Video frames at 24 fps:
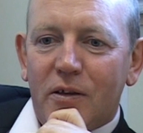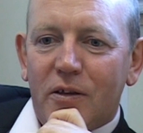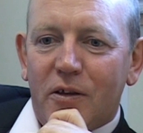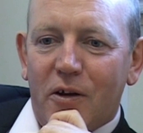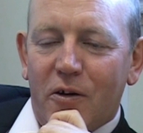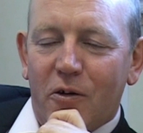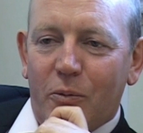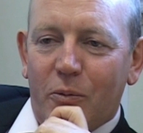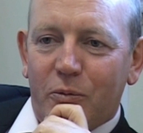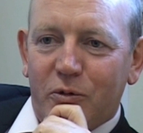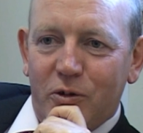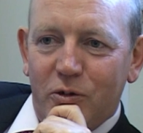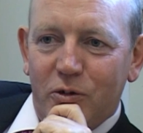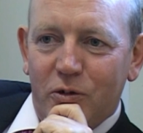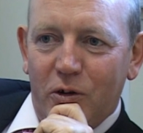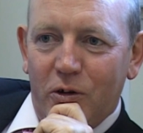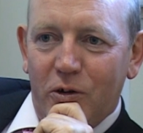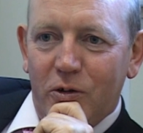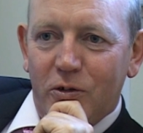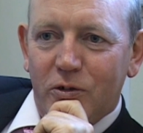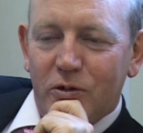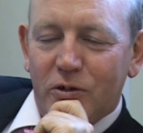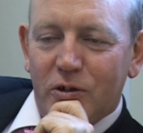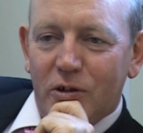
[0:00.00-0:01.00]
their ups and
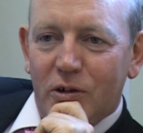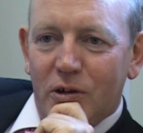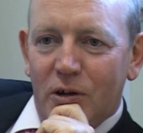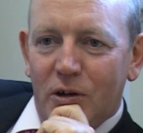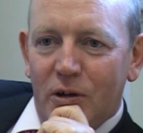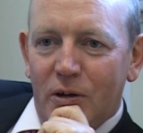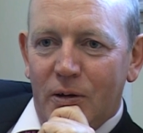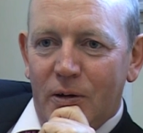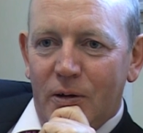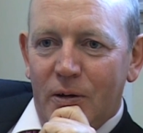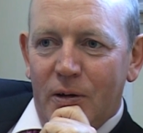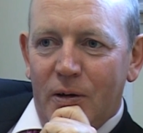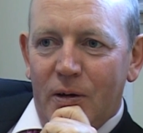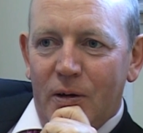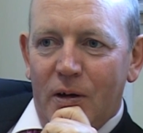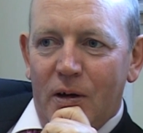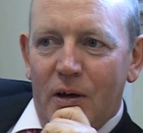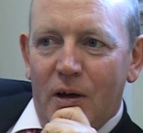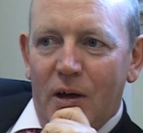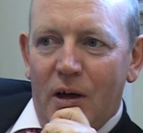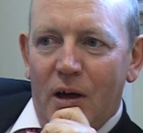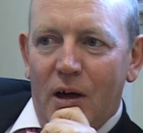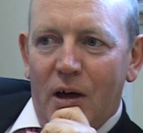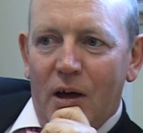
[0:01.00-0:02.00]
downs.
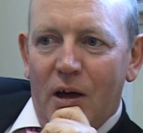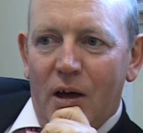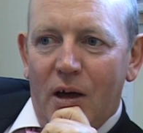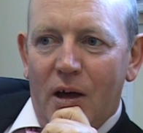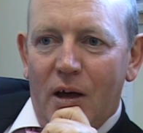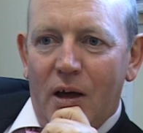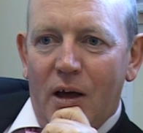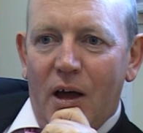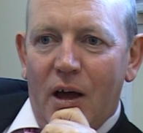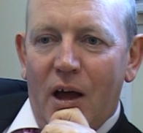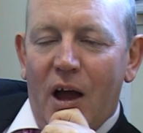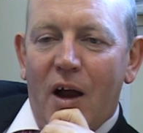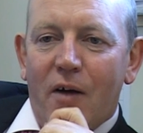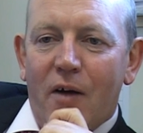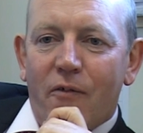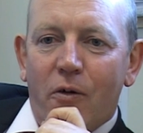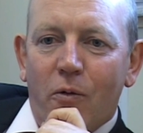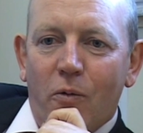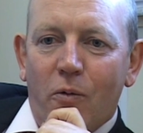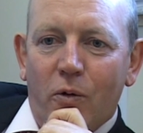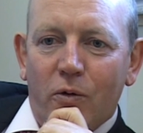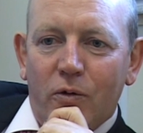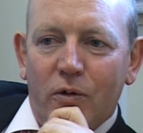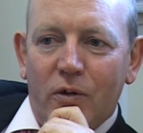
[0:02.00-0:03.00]

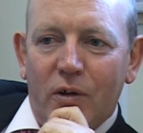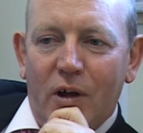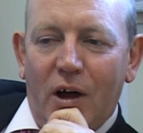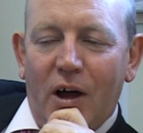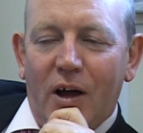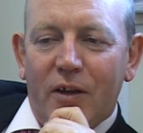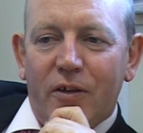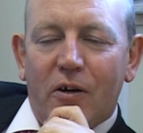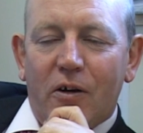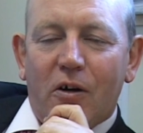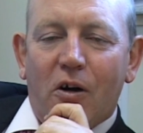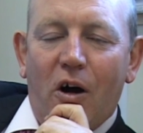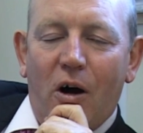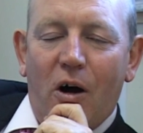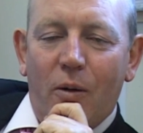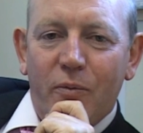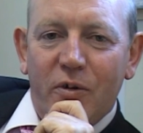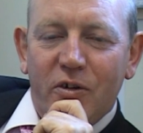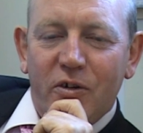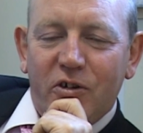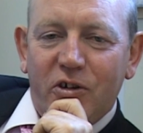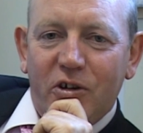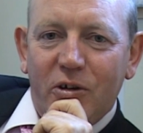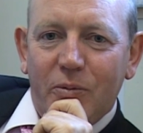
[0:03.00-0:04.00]
Everyone had their
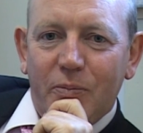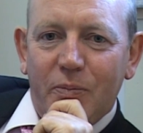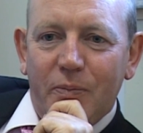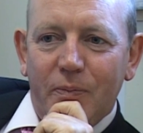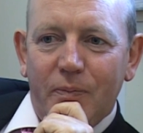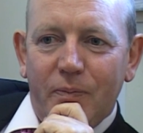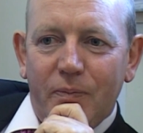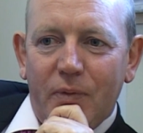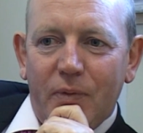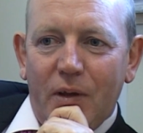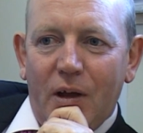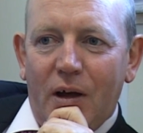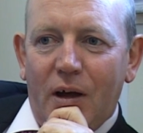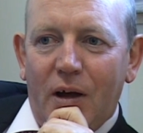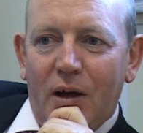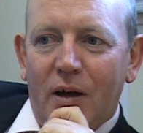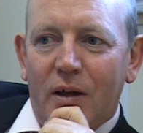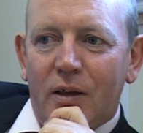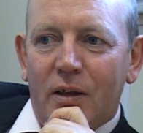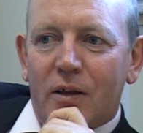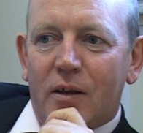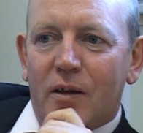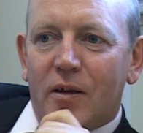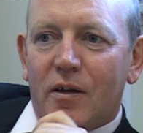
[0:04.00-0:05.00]
comradeship,
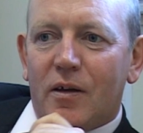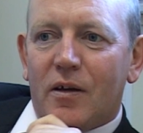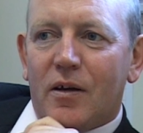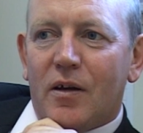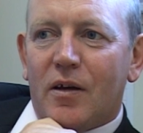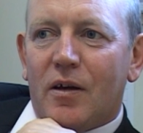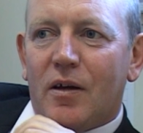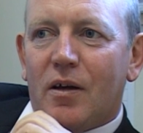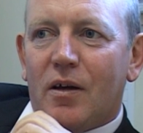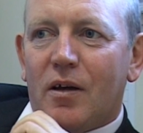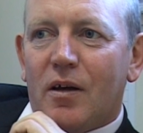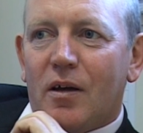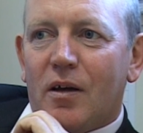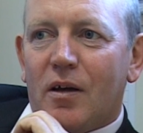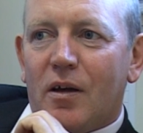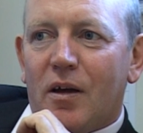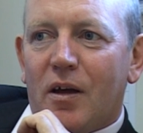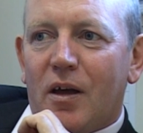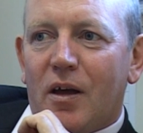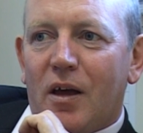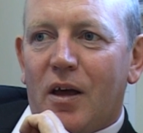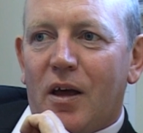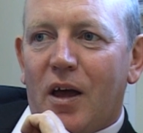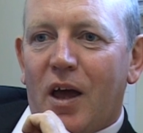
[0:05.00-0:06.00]
and
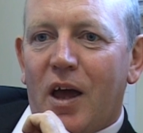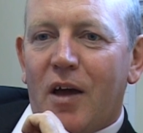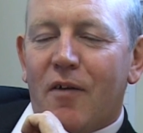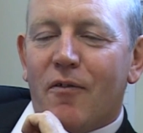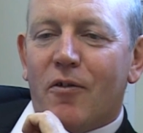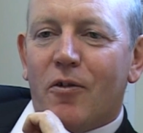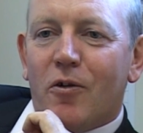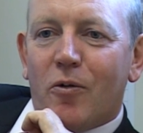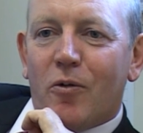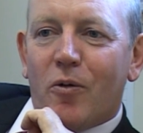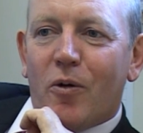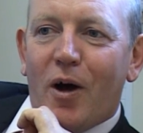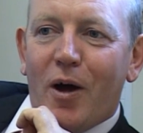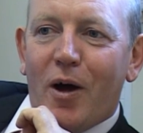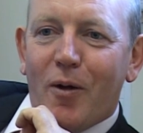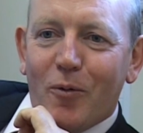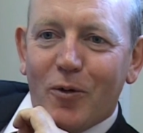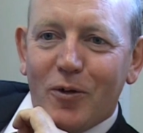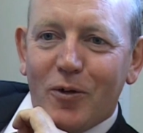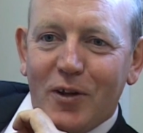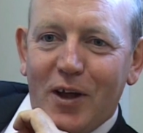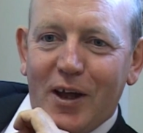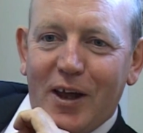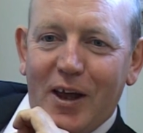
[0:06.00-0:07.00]
even though I
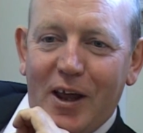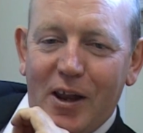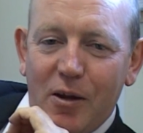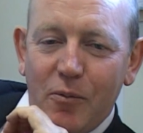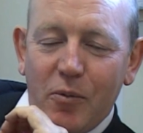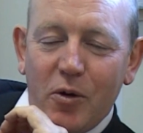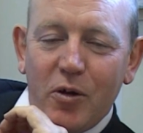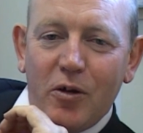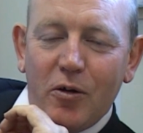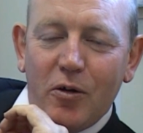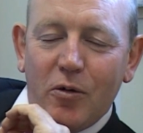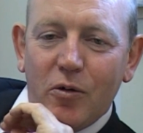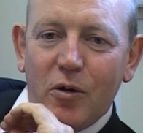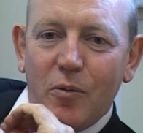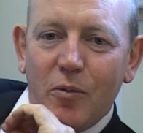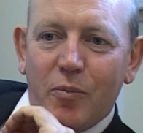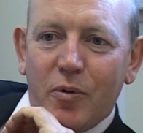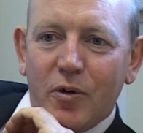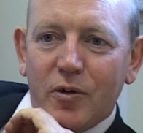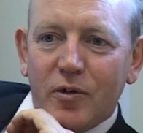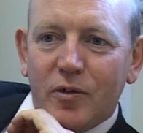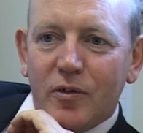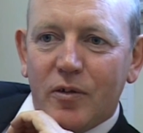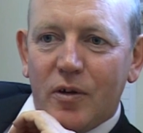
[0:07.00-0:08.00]
wouldn't like anybody to go to
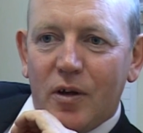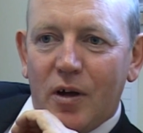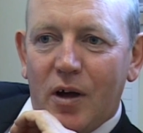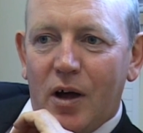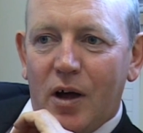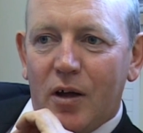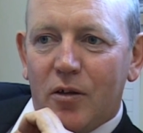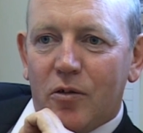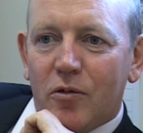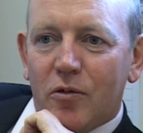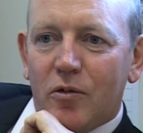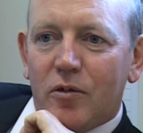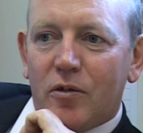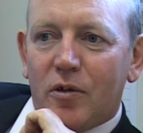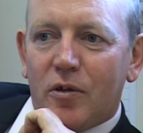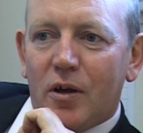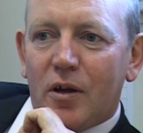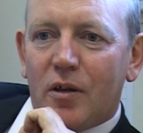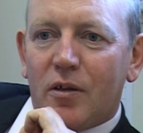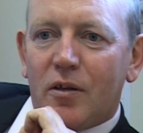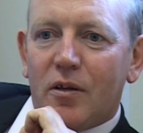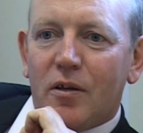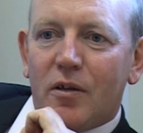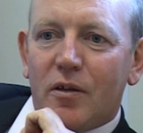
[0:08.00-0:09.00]
prison, I do
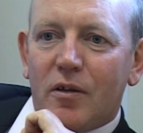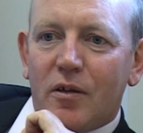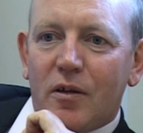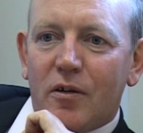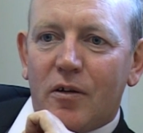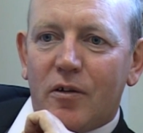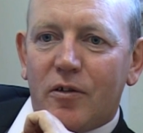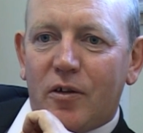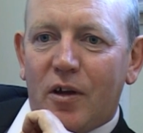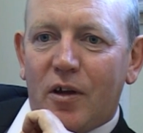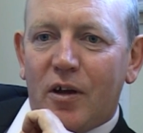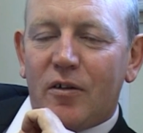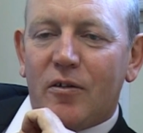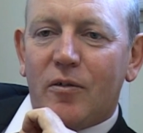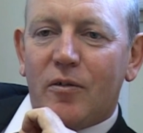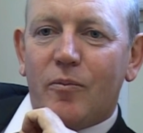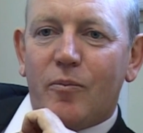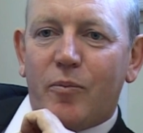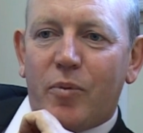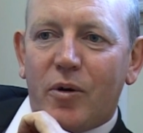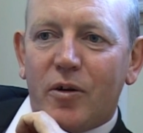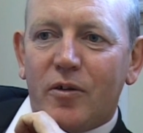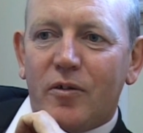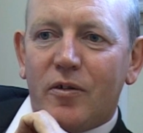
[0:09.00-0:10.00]
think there's things in
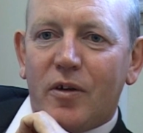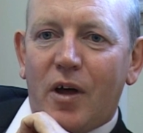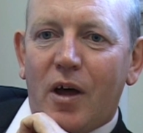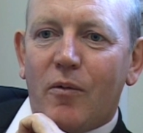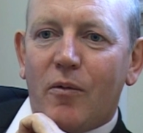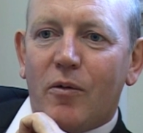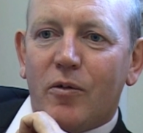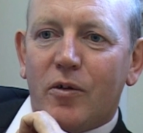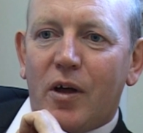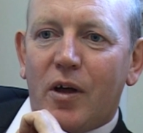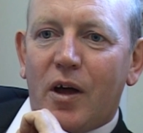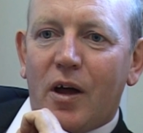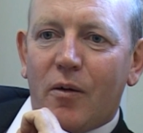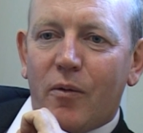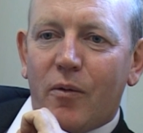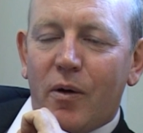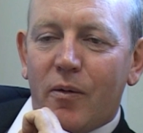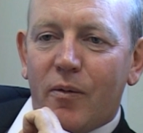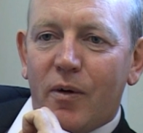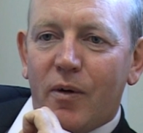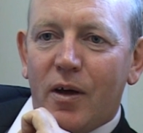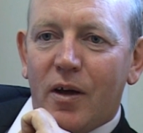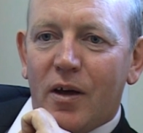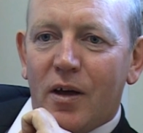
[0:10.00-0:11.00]
prison I will take
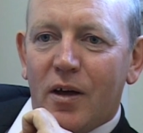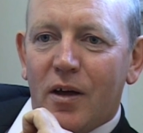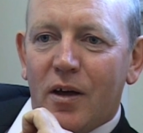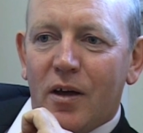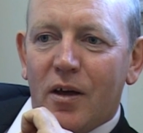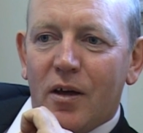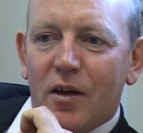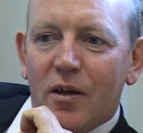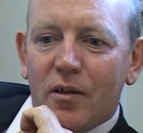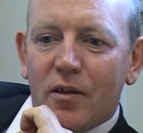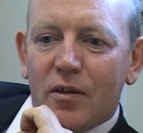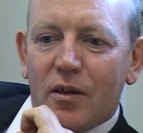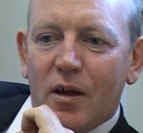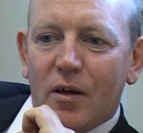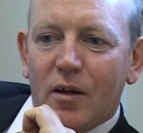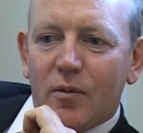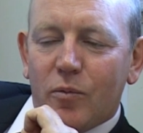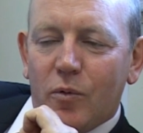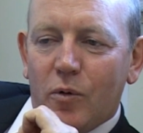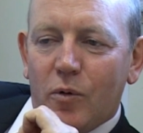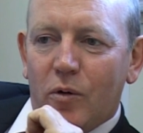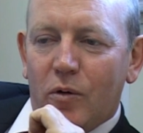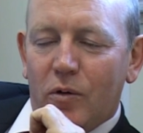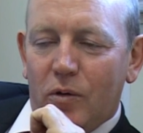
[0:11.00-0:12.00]
away with
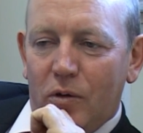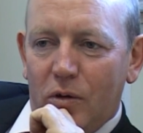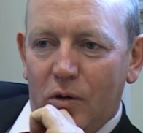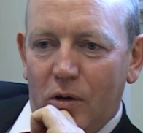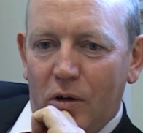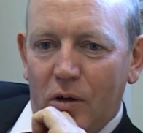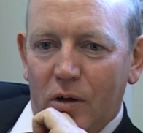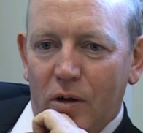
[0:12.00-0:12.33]
that will